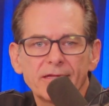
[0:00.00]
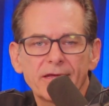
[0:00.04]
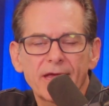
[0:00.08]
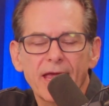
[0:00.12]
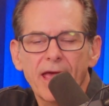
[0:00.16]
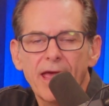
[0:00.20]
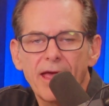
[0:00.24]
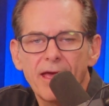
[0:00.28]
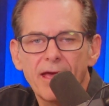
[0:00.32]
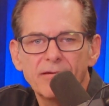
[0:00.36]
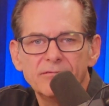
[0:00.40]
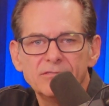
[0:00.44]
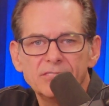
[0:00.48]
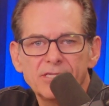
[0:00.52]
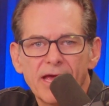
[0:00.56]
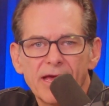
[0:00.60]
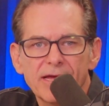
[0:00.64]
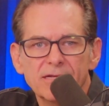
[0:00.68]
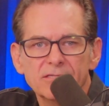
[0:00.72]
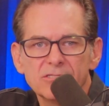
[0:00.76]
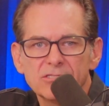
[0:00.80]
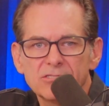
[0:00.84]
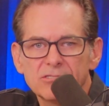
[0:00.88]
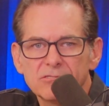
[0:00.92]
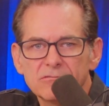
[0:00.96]
can-
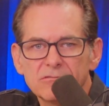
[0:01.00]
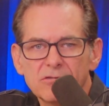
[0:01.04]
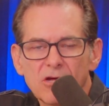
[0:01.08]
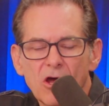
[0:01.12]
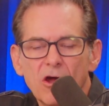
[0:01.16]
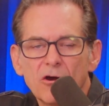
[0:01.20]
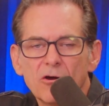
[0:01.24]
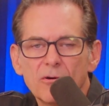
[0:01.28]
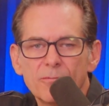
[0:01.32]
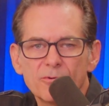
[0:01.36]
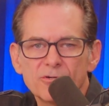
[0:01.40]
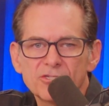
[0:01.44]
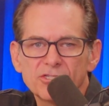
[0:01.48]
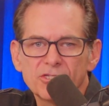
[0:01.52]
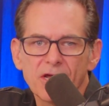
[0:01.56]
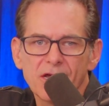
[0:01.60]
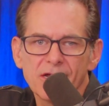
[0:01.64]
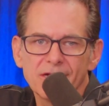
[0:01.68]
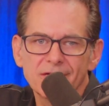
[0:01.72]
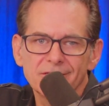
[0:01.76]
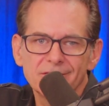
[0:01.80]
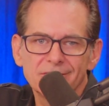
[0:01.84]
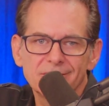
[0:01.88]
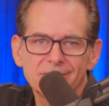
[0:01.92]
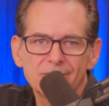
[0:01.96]
tents, 100%.